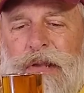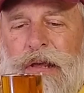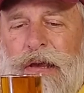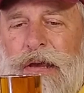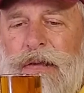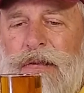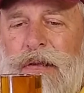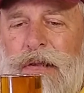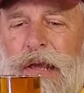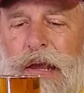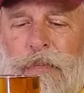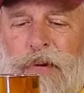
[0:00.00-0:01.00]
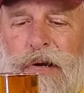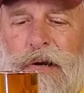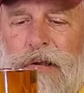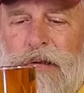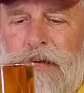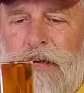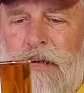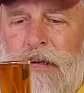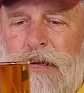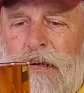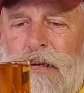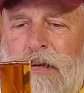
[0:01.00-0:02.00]
today. Amber color,
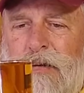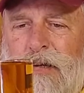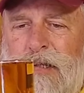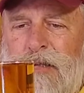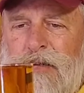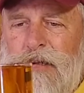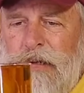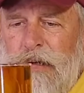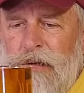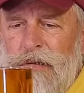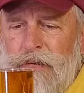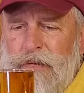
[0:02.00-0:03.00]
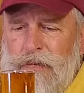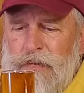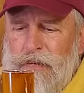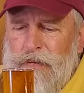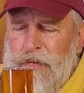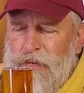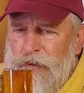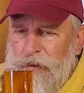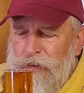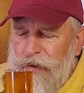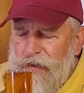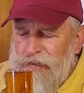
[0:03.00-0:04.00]
crystal clear,
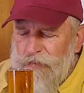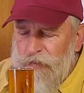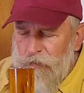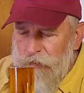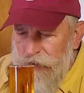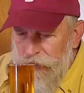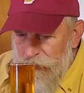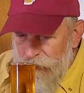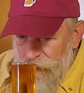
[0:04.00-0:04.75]
no haze from the wheat.